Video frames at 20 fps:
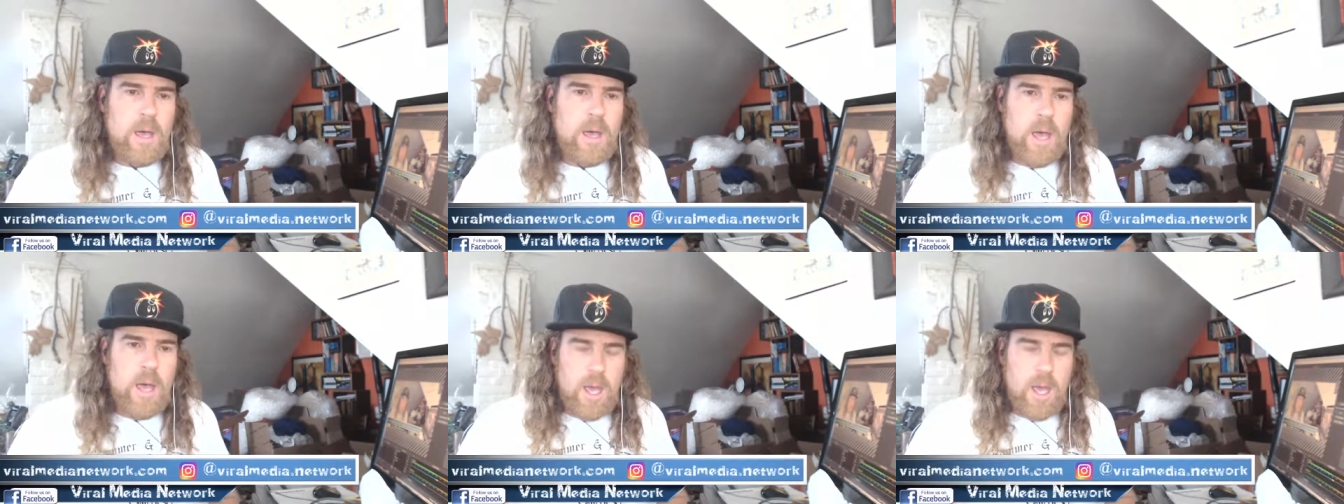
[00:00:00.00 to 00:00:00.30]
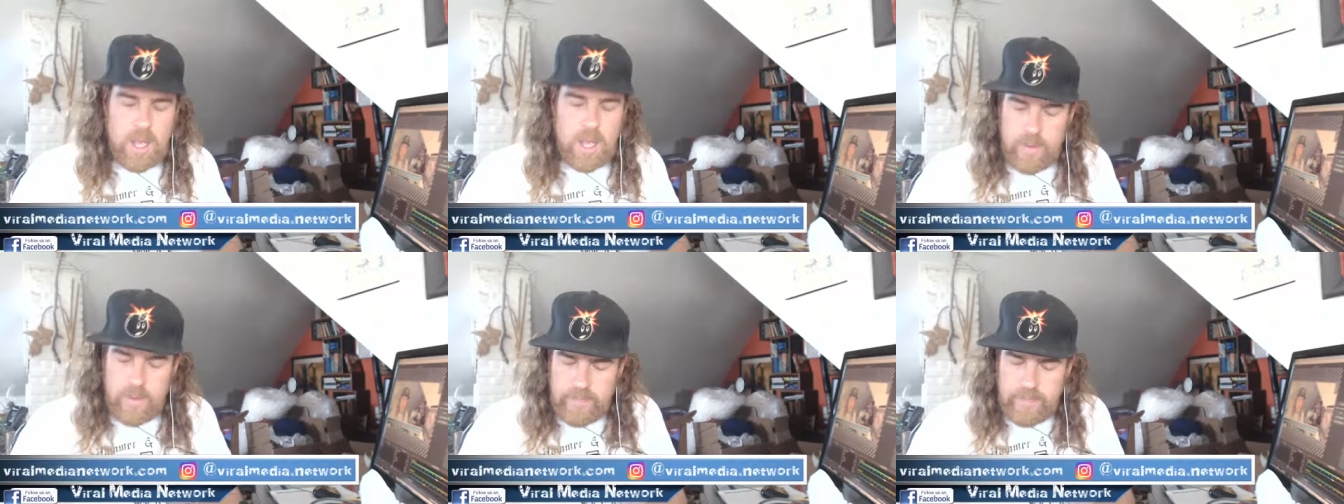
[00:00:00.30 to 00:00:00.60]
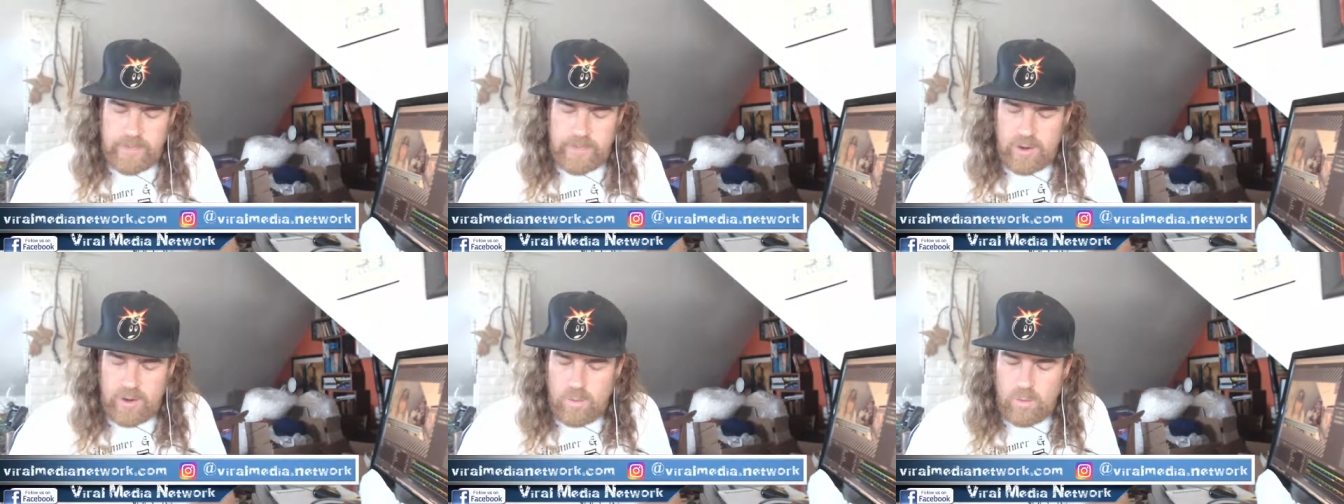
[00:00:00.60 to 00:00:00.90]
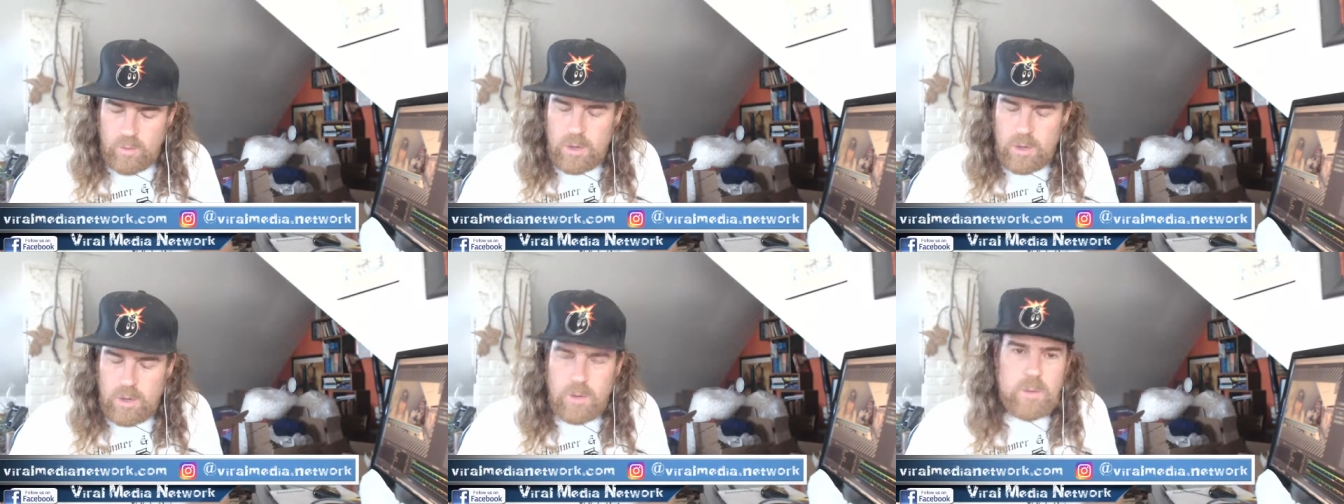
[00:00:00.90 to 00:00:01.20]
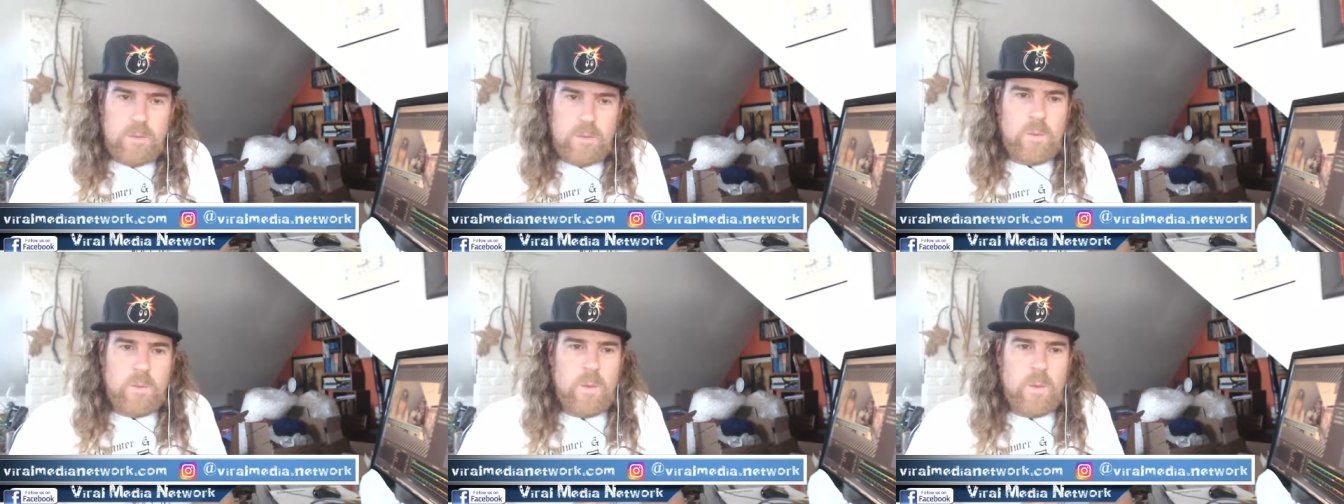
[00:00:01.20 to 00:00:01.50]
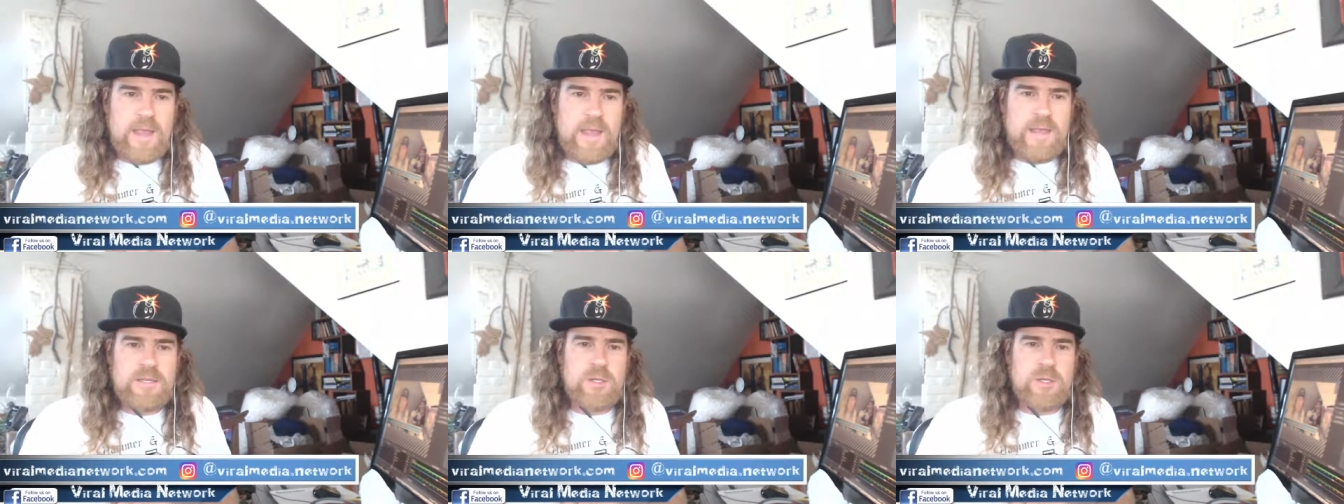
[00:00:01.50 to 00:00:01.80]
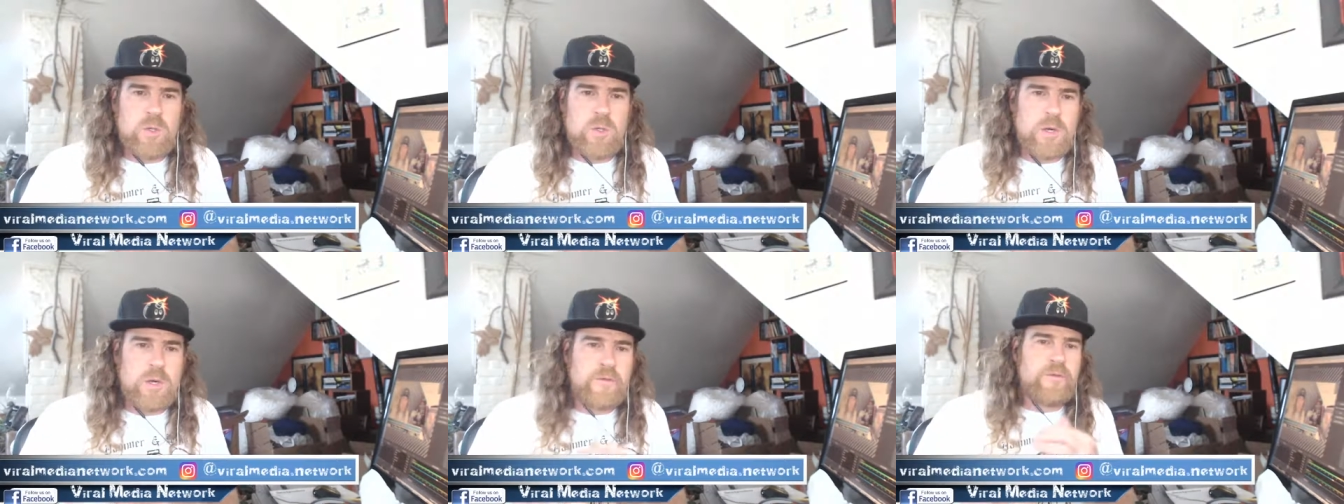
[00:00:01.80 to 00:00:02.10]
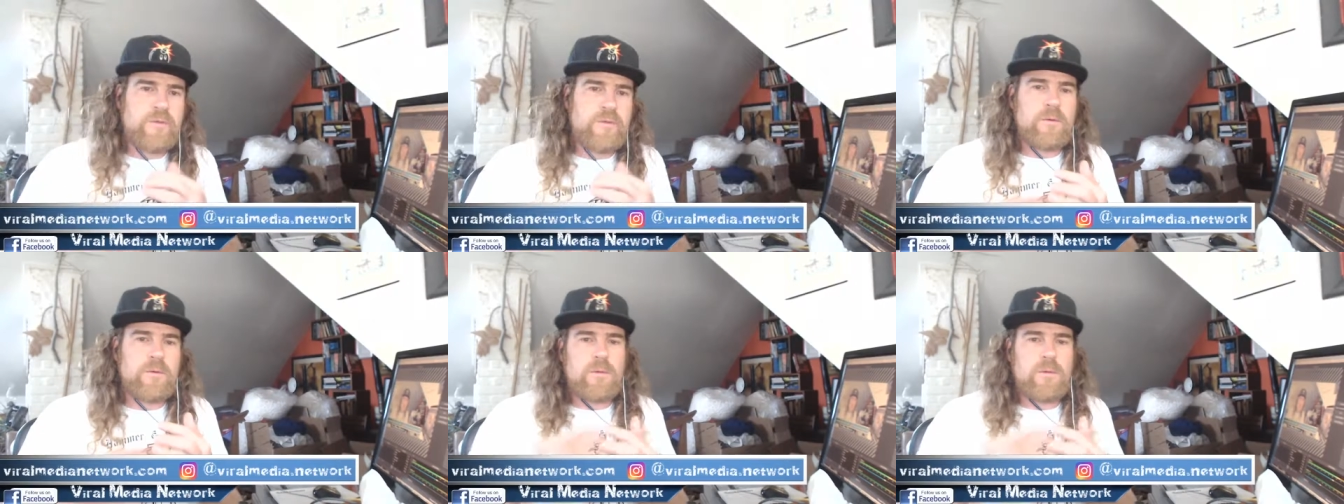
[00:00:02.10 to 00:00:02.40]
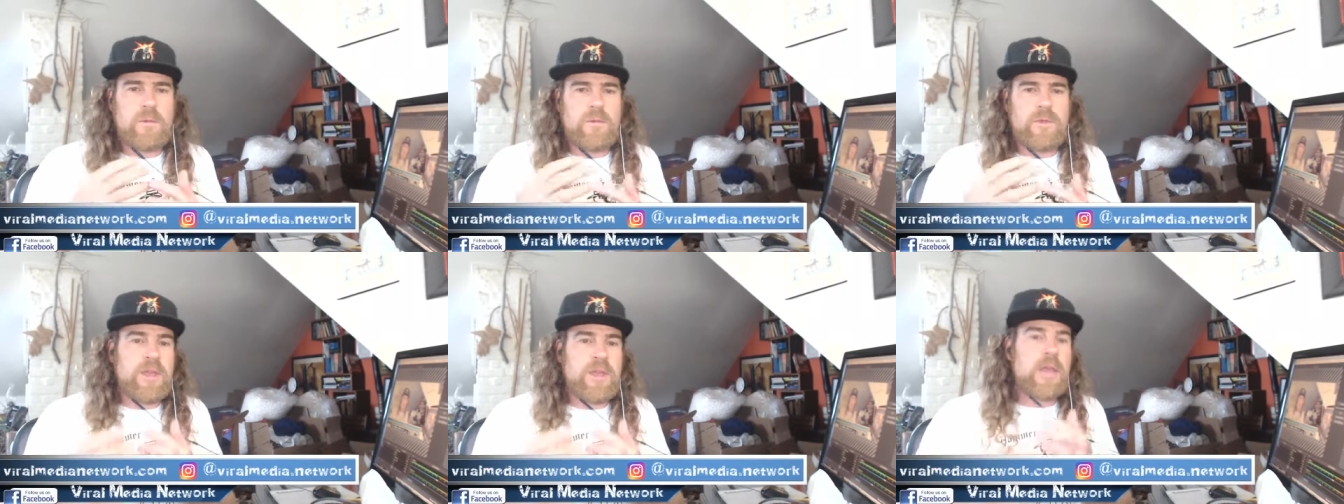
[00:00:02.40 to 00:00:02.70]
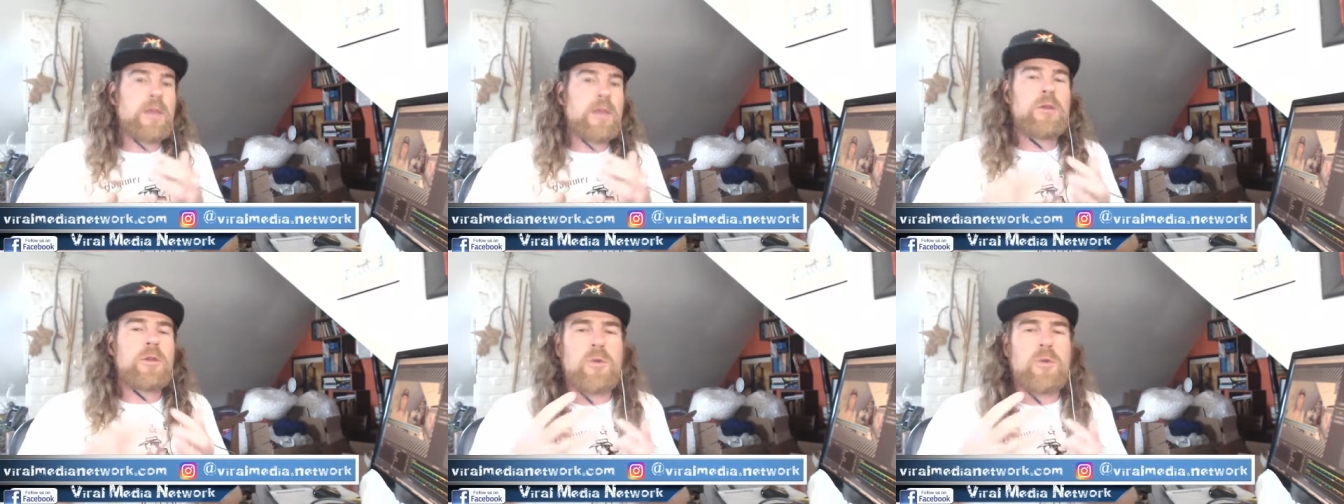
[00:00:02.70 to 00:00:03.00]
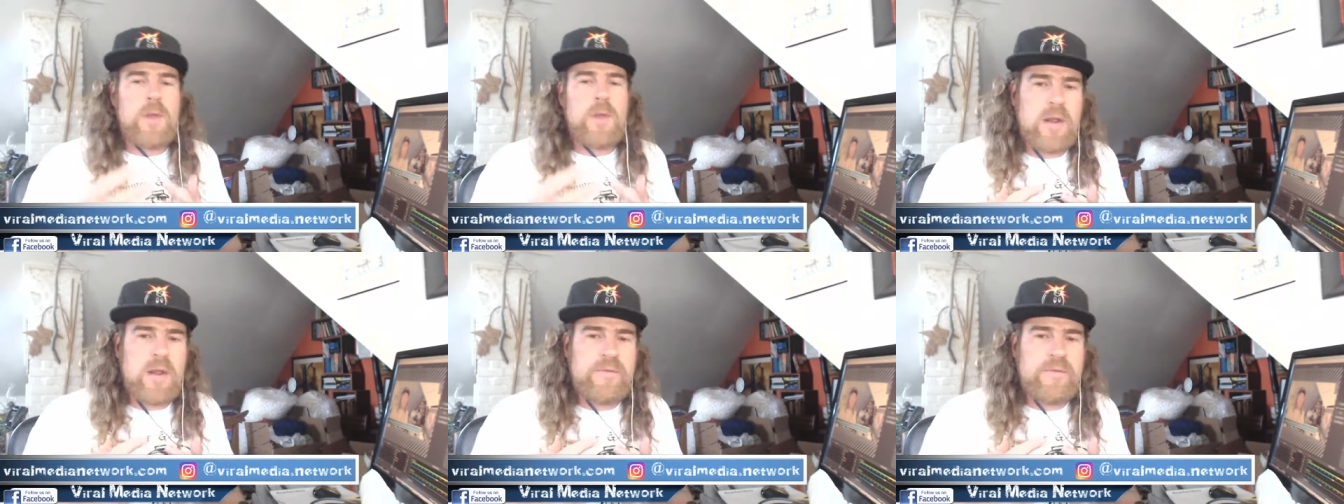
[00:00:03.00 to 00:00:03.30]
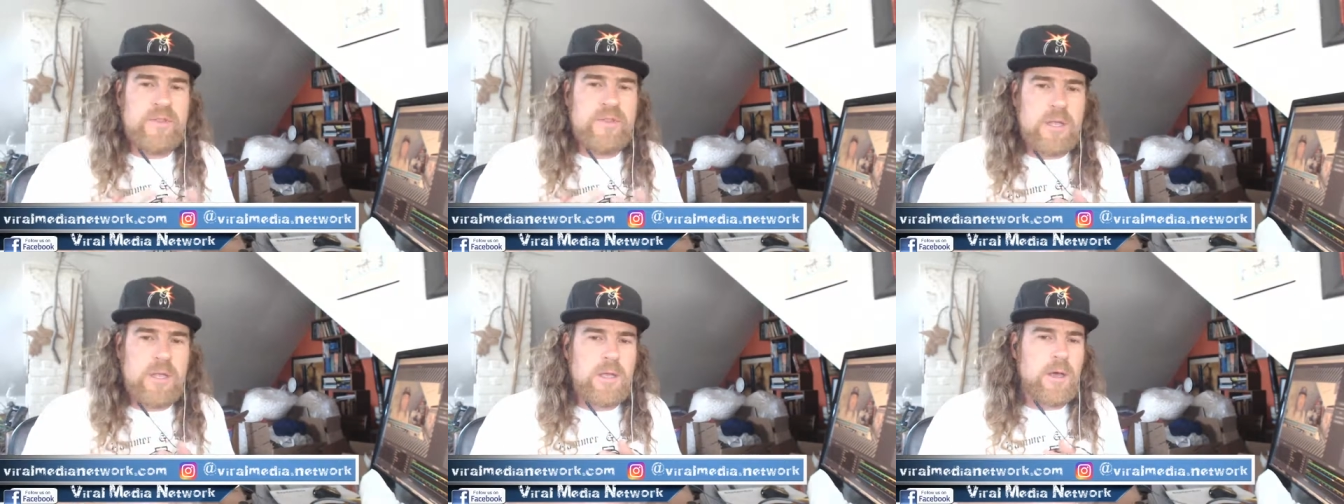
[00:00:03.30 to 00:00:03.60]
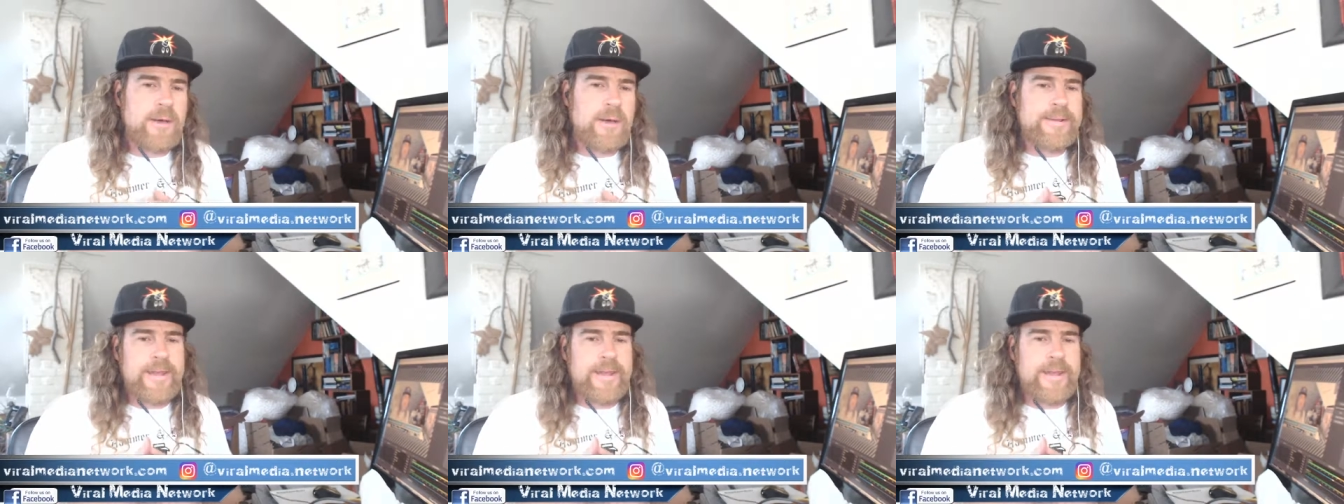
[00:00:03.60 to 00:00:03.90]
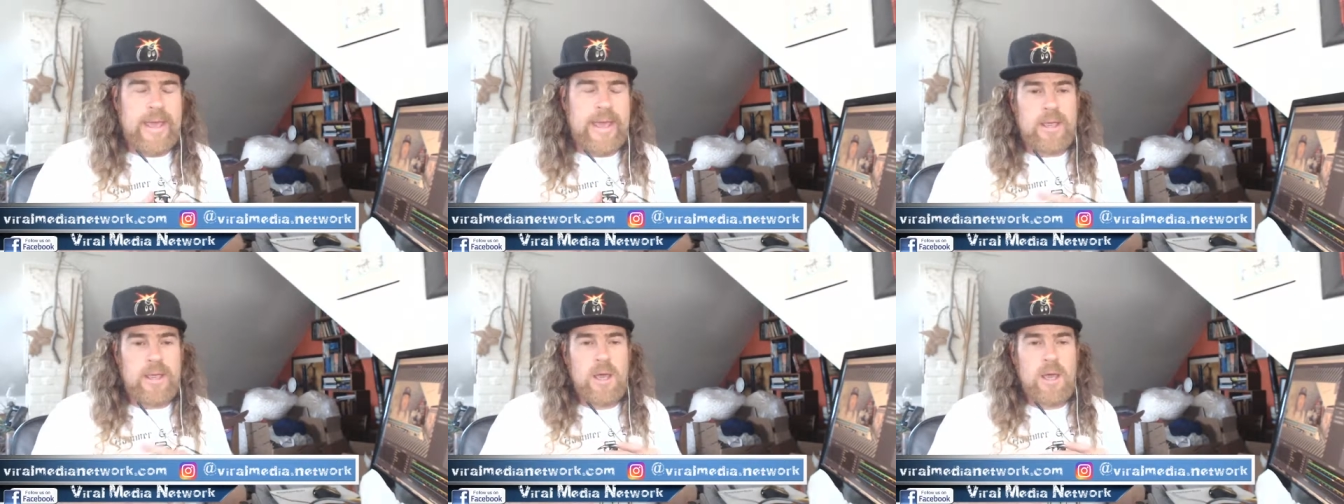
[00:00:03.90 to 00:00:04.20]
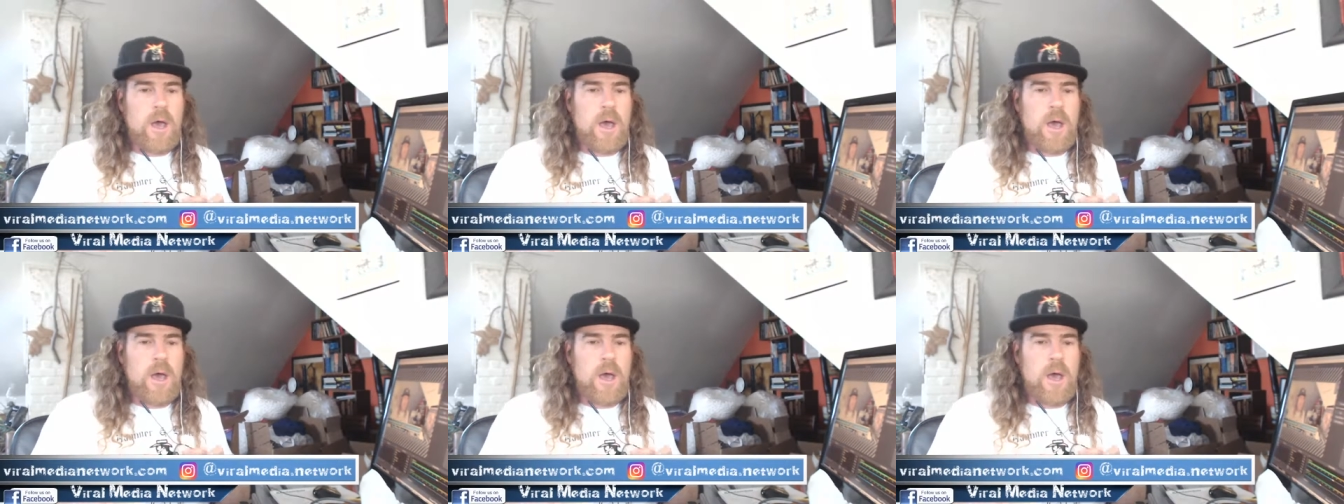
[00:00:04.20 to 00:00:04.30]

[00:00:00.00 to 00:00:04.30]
um, there were ways to sort of think creatively on like,